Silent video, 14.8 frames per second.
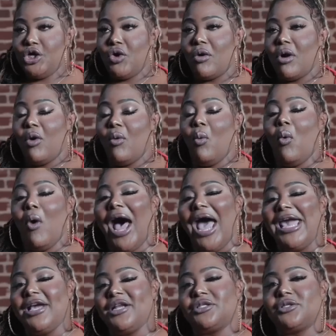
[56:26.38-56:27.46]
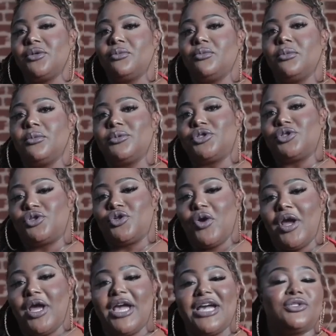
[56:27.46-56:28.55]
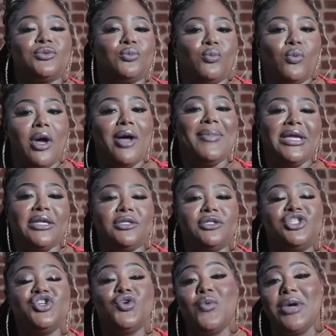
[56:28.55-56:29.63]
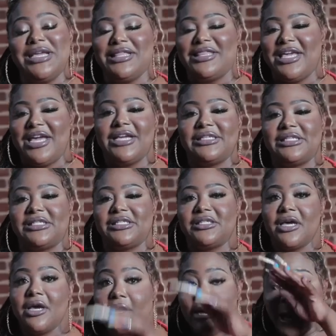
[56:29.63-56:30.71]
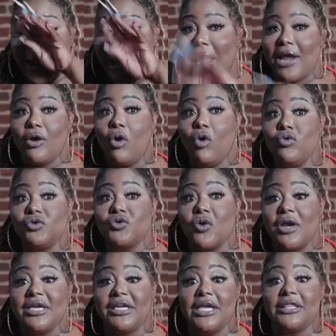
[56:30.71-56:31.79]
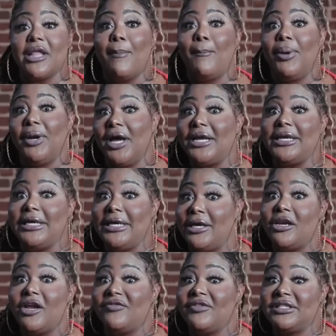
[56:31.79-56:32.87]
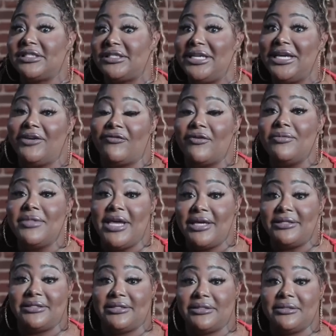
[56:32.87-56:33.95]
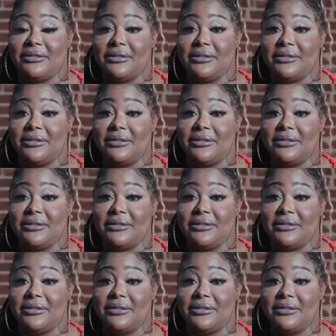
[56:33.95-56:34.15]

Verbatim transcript: You're a white trans woman doing this, and who's going to get the blunt end of the stick from this?